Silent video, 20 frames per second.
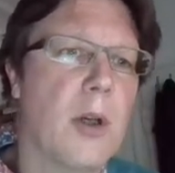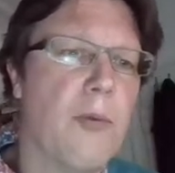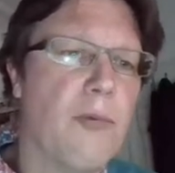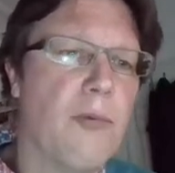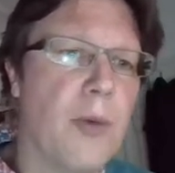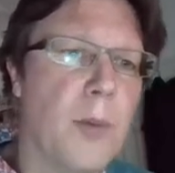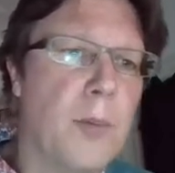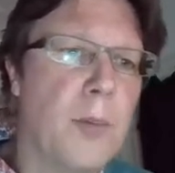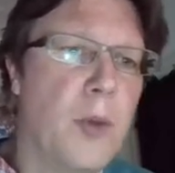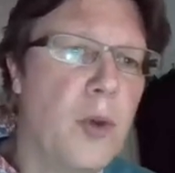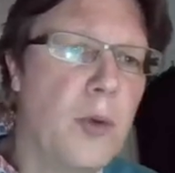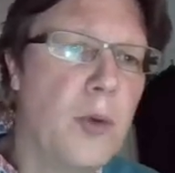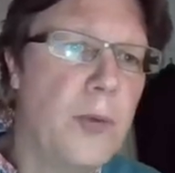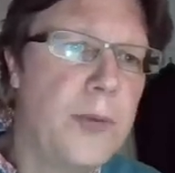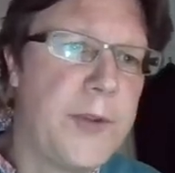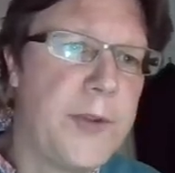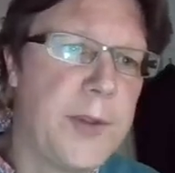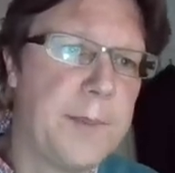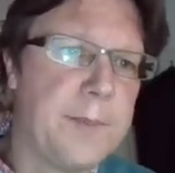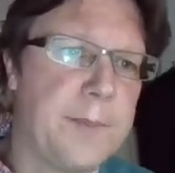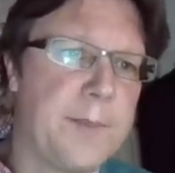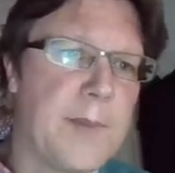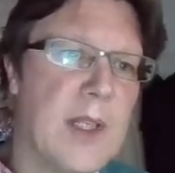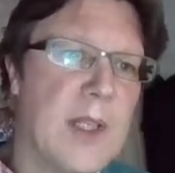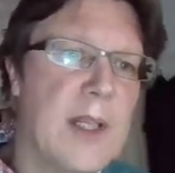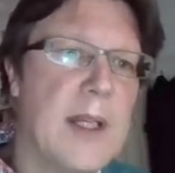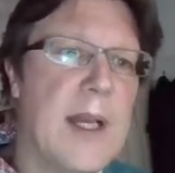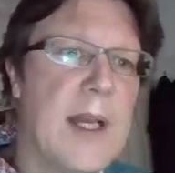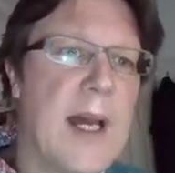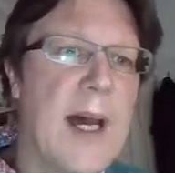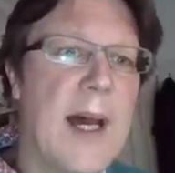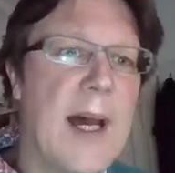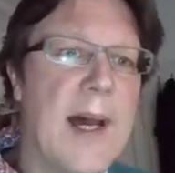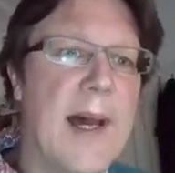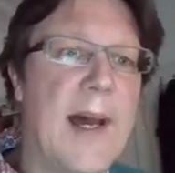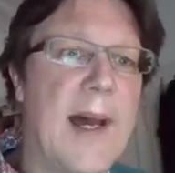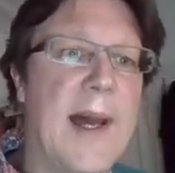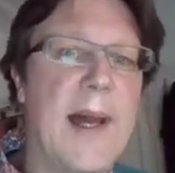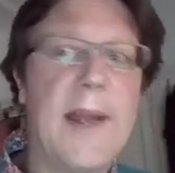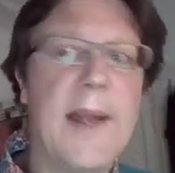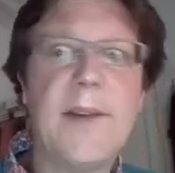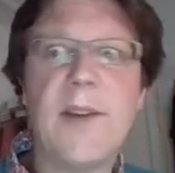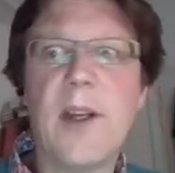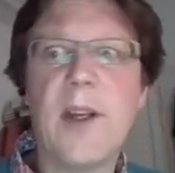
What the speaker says: removed. And